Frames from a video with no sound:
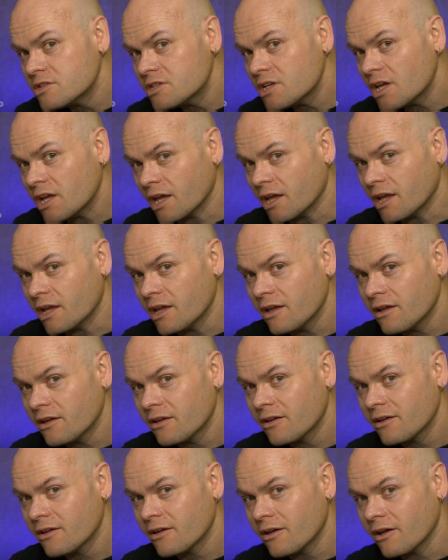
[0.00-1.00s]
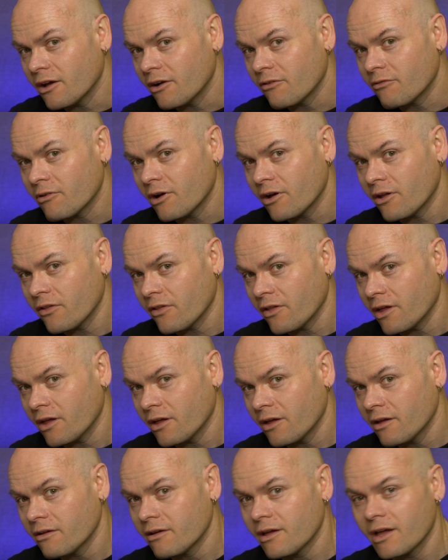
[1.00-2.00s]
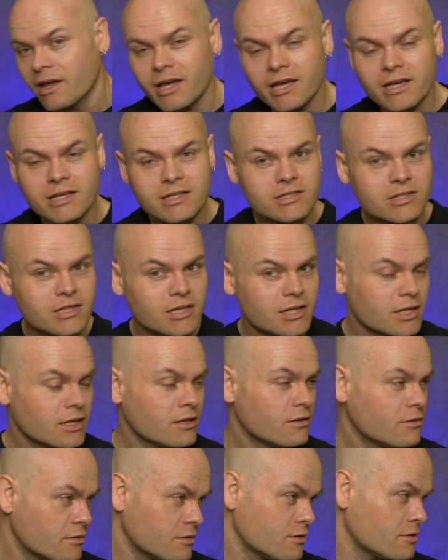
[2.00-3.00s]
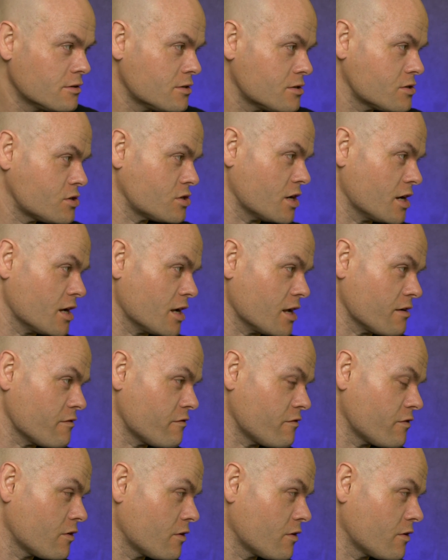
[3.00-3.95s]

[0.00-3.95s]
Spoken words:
see a rather hasty shave